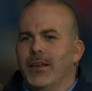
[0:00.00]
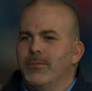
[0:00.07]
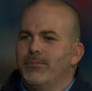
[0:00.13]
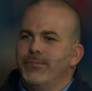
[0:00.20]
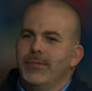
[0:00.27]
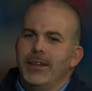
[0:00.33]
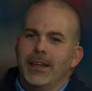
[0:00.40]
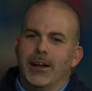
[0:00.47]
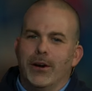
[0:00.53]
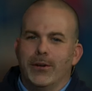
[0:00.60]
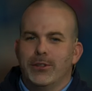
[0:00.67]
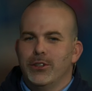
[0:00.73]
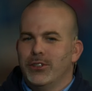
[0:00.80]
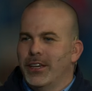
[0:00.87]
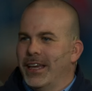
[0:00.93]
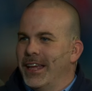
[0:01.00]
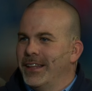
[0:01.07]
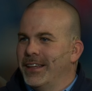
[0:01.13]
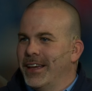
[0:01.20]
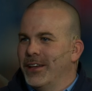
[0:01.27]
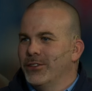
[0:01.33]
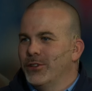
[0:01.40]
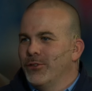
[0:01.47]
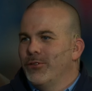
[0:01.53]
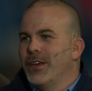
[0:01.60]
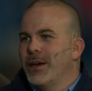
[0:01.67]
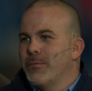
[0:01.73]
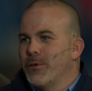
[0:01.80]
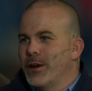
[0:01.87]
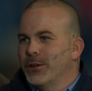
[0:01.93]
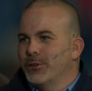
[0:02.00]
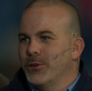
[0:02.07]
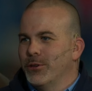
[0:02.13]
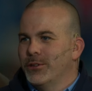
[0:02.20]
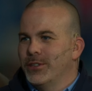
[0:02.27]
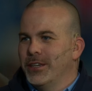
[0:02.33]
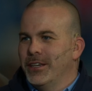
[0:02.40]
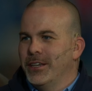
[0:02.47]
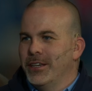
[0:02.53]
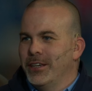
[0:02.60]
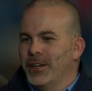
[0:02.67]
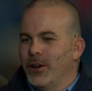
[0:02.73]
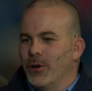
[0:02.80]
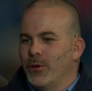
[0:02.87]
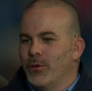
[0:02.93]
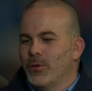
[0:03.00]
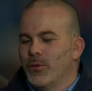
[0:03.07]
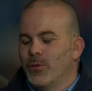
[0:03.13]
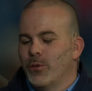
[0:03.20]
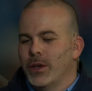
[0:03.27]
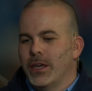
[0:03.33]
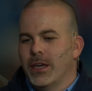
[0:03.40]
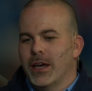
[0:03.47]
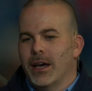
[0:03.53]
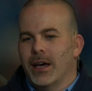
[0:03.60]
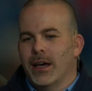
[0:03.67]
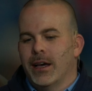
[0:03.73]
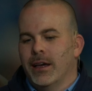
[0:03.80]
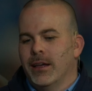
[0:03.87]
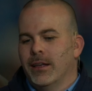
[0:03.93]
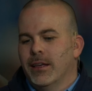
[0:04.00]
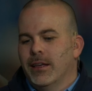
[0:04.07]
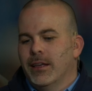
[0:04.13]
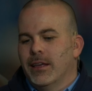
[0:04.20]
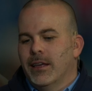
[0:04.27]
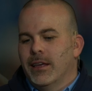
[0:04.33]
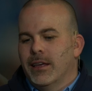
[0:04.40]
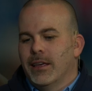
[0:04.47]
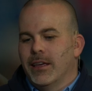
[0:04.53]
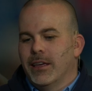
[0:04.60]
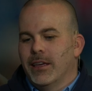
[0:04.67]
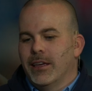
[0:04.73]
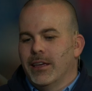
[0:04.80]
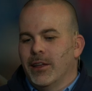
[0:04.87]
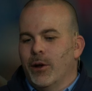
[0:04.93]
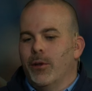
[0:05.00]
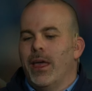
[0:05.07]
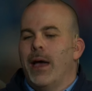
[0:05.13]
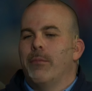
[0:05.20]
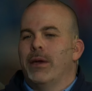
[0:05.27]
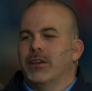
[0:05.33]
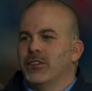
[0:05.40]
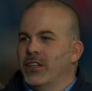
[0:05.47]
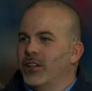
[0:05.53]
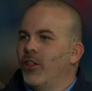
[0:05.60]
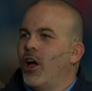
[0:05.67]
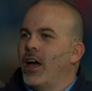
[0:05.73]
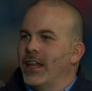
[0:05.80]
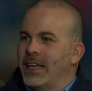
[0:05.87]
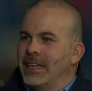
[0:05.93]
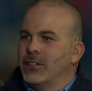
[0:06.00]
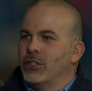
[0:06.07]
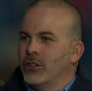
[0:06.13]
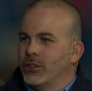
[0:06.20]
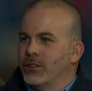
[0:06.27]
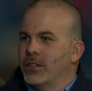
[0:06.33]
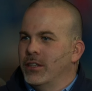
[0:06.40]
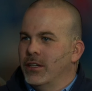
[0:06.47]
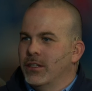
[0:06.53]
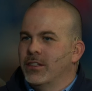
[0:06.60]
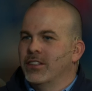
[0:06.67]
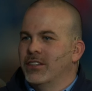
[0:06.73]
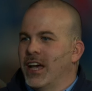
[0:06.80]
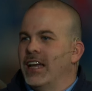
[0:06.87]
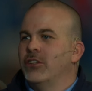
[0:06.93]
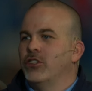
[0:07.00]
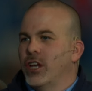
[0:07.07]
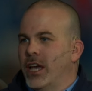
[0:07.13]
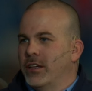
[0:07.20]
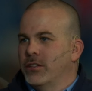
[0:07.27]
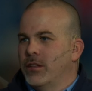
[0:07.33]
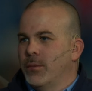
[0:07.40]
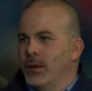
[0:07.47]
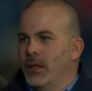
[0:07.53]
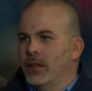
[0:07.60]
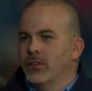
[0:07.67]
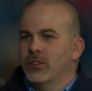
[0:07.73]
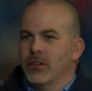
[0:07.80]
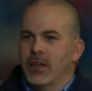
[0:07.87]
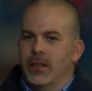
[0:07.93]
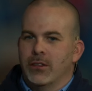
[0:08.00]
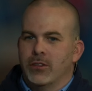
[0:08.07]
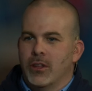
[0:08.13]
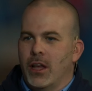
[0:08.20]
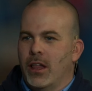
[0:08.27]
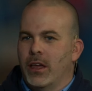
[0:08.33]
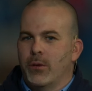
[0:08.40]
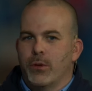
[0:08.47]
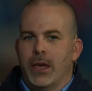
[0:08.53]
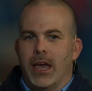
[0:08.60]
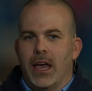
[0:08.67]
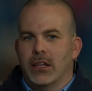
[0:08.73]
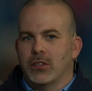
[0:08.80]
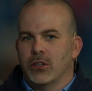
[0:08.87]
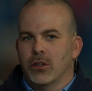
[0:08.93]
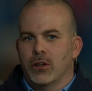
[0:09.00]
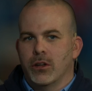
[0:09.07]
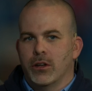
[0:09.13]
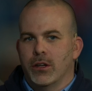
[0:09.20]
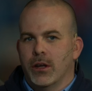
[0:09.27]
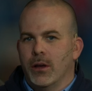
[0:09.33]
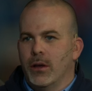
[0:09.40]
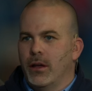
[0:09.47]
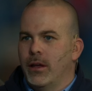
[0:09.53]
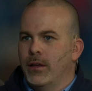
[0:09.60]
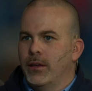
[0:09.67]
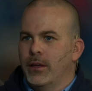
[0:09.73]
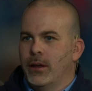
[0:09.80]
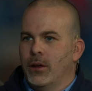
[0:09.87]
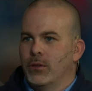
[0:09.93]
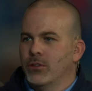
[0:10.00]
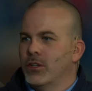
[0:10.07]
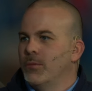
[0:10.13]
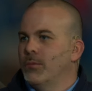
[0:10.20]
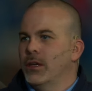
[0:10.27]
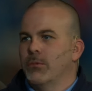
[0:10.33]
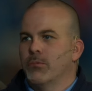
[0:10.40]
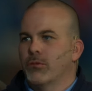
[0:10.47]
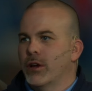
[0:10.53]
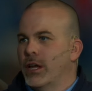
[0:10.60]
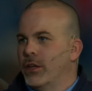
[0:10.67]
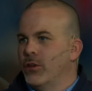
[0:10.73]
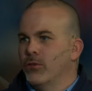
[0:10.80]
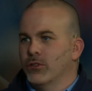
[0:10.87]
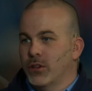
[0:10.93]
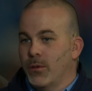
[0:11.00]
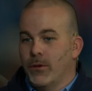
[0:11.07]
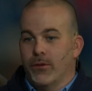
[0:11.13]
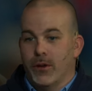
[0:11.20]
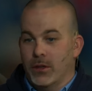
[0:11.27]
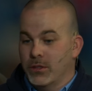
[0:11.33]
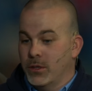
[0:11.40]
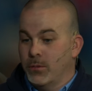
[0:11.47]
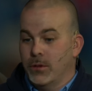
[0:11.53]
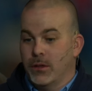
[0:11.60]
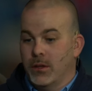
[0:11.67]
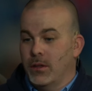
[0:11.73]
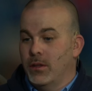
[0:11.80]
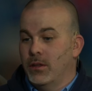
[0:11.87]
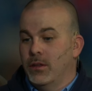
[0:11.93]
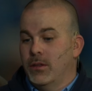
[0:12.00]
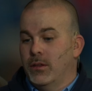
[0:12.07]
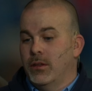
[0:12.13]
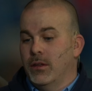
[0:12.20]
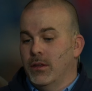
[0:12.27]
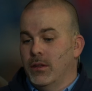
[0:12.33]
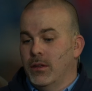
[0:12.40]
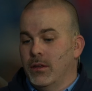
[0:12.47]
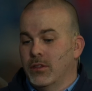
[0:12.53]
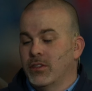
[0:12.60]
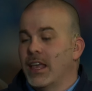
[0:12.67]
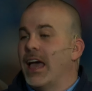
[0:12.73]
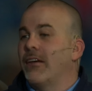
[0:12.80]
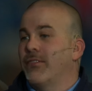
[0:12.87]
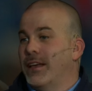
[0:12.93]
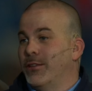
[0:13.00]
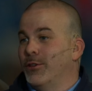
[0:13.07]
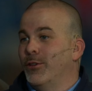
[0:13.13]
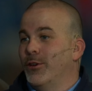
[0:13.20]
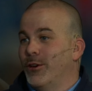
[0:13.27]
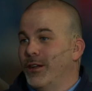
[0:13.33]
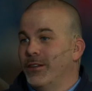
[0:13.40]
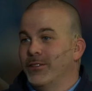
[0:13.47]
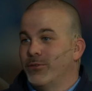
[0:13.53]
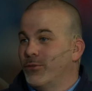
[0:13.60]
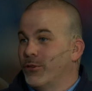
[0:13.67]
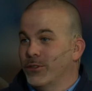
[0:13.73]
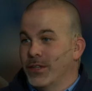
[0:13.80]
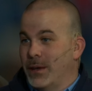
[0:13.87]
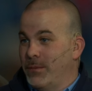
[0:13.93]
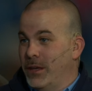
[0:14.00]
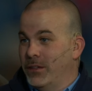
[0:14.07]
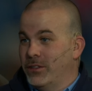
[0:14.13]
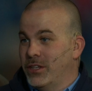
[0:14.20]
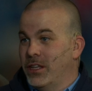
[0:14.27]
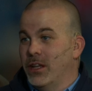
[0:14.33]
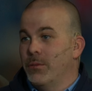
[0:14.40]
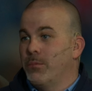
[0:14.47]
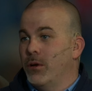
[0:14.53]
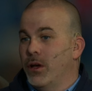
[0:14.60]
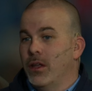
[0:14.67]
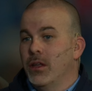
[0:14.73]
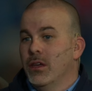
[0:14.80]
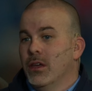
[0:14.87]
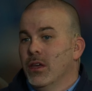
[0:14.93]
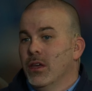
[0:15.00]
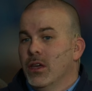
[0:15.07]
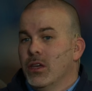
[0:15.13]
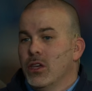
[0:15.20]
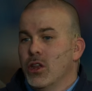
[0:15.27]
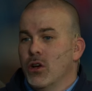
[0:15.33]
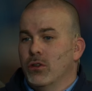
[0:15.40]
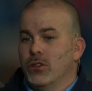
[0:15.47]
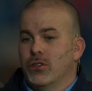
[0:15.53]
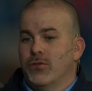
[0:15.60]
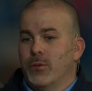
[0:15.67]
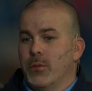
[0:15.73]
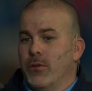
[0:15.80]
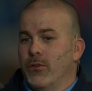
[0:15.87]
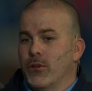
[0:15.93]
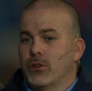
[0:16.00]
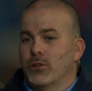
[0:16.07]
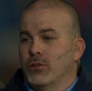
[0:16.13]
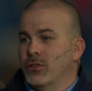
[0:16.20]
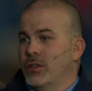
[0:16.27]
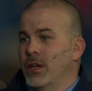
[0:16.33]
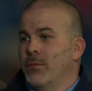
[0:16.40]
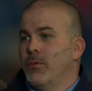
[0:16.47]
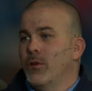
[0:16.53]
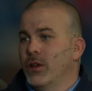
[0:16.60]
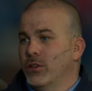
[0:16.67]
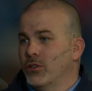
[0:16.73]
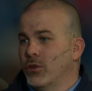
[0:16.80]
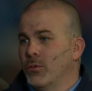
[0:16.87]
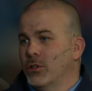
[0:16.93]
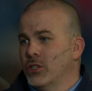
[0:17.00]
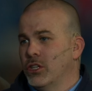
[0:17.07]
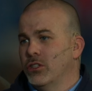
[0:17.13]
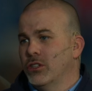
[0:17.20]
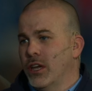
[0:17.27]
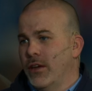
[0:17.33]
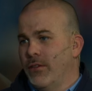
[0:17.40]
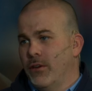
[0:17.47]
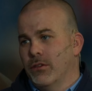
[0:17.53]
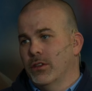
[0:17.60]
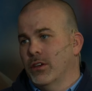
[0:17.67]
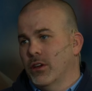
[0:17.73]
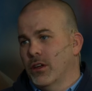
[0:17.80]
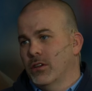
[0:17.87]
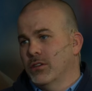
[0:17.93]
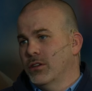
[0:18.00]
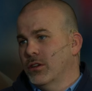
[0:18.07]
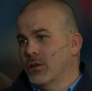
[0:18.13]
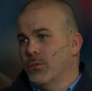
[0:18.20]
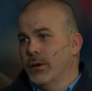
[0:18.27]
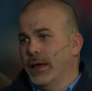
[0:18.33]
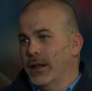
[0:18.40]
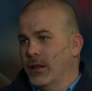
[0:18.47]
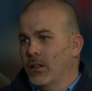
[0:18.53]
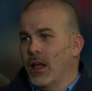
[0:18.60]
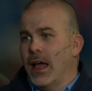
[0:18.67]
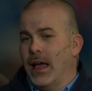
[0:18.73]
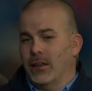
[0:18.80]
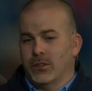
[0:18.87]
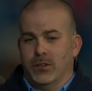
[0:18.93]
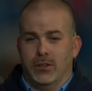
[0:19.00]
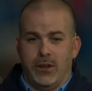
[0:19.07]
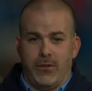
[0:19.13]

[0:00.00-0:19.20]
it you know just like anything else, it's VMware. So it's you know we. Uh, you know that makes it a lot easier to, to digest. I mean, it's it's not like we had to learn a, uh, uh, you know something brand new. Some of us, uh, some of the, the the staff had to learn it. It's the first time they'd seen it, but you know just from a virtual standpoint, it's so much easier to have everything on a single pane of glass, as